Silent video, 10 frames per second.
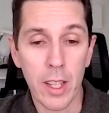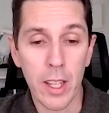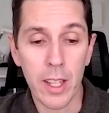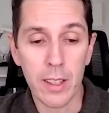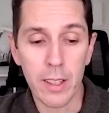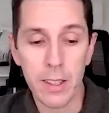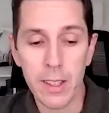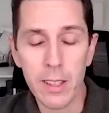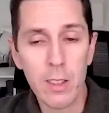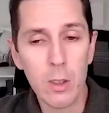and
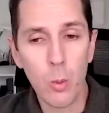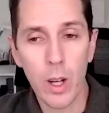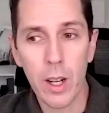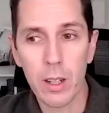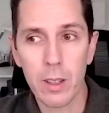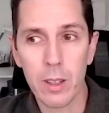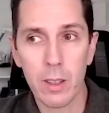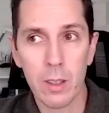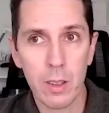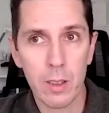this is where
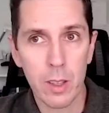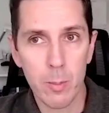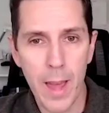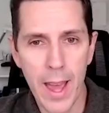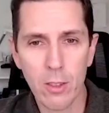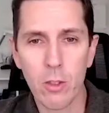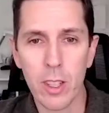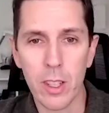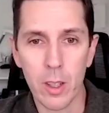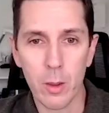this past
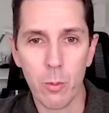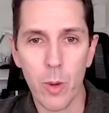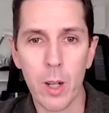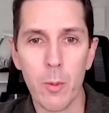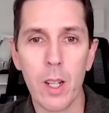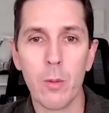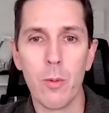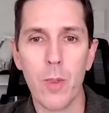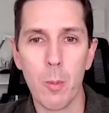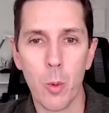year, right around
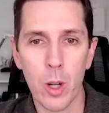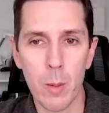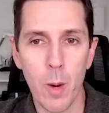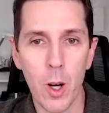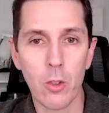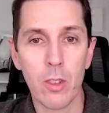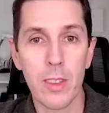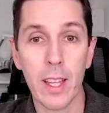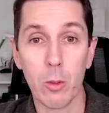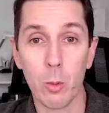February, March,
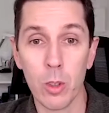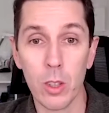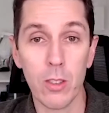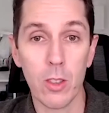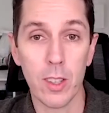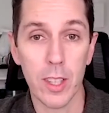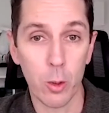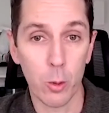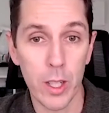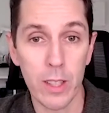things really start to get
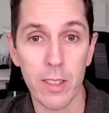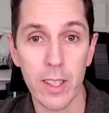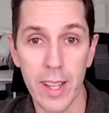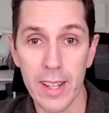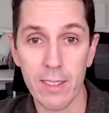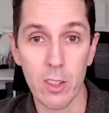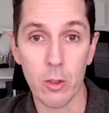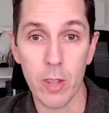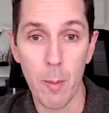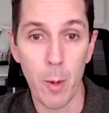crazy in the anesthesia
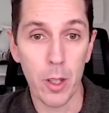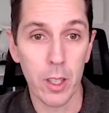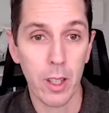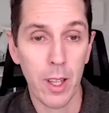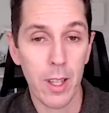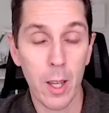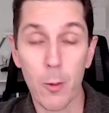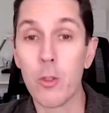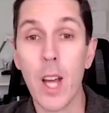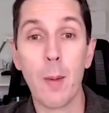job market. If you're
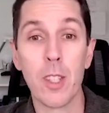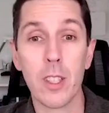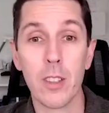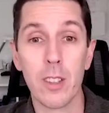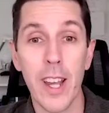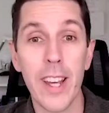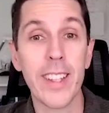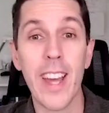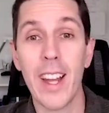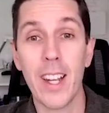a job seeker, it
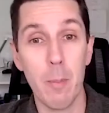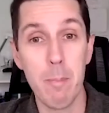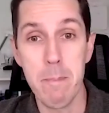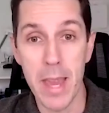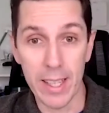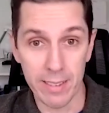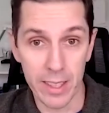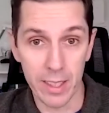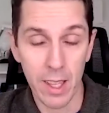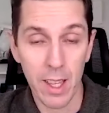got amazing